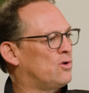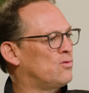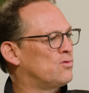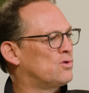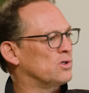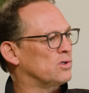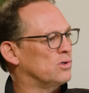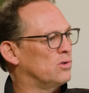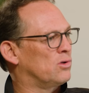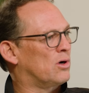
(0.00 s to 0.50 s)
You
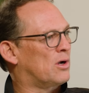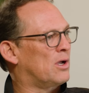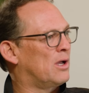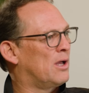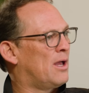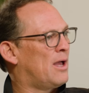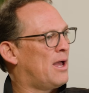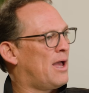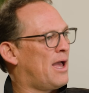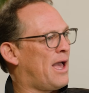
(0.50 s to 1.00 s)
just look
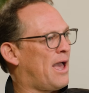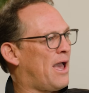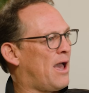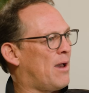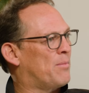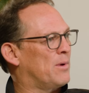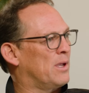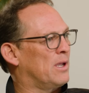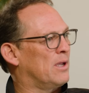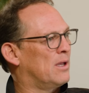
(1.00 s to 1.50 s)

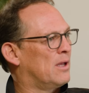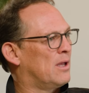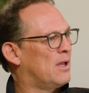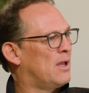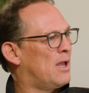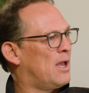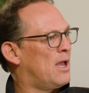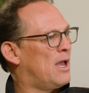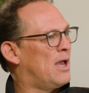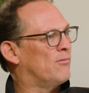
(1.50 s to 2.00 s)
happy
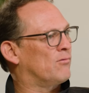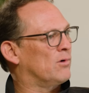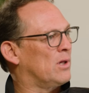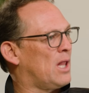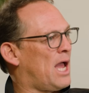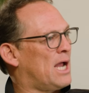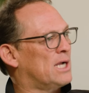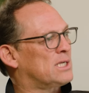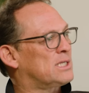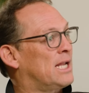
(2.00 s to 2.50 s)
and
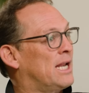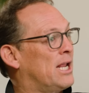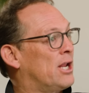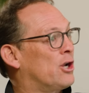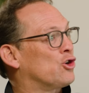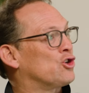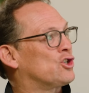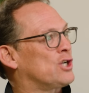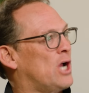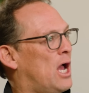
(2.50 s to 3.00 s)
relaxed and
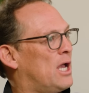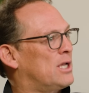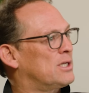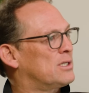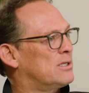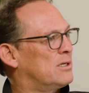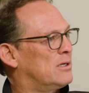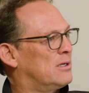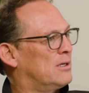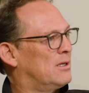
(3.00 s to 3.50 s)

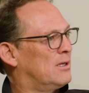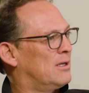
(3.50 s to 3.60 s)
energized.